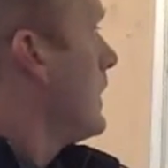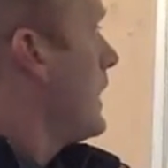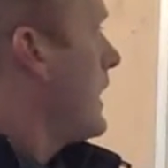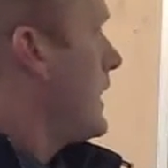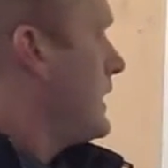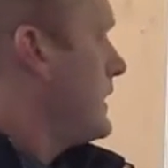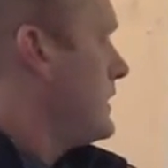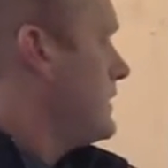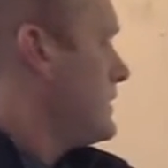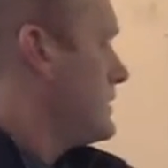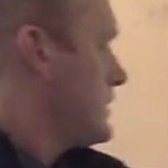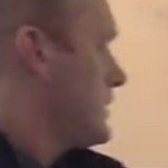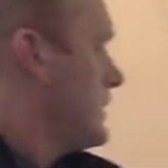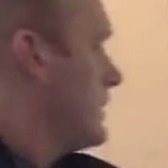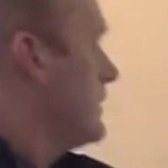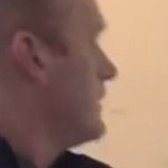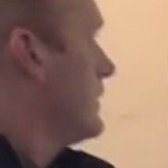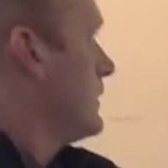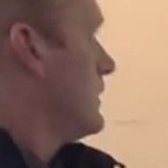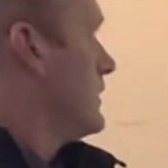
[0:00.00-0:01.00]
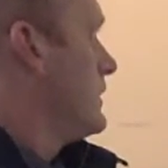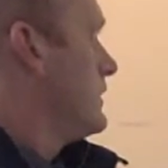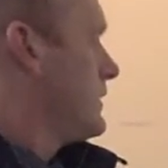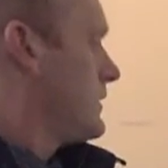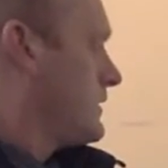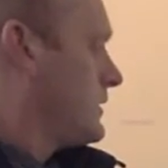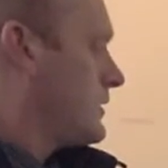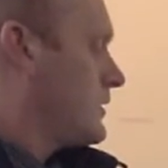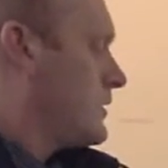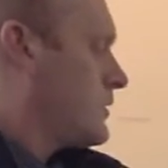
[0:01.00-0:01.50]
8,
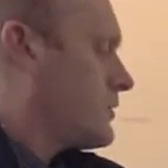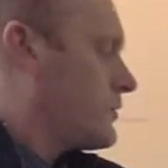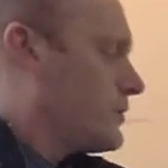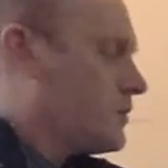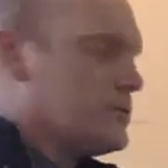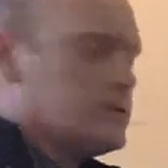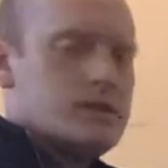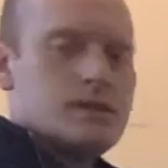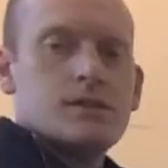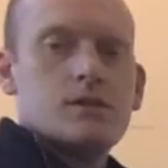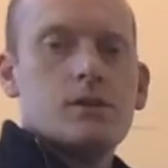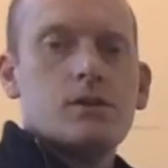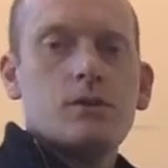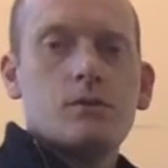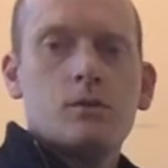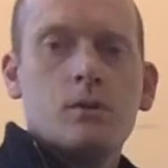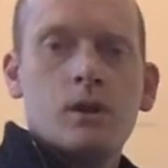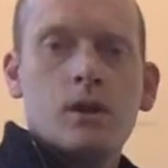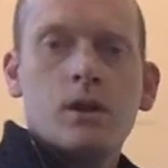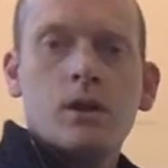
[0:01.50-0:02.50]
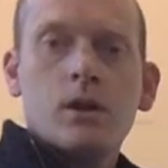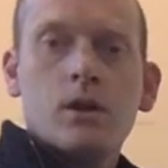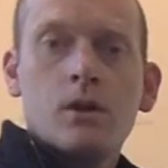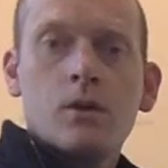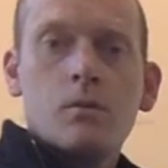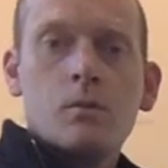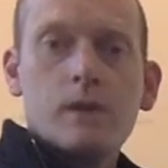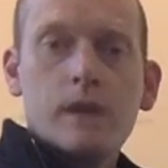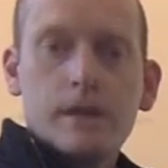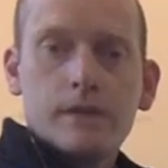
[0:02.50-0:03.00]
32,
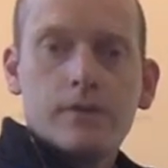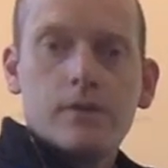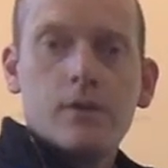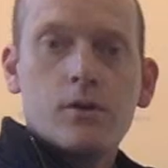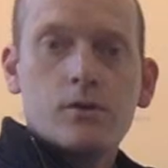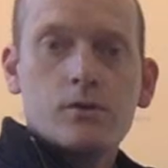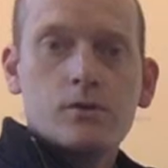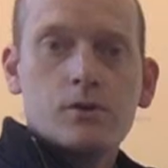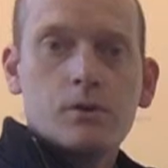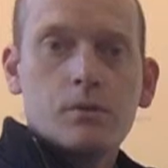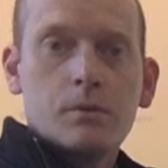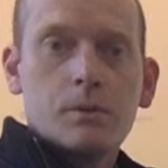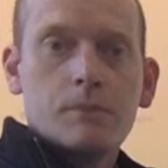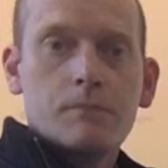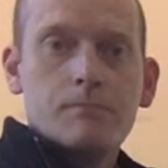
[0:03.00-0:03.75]
we add those up.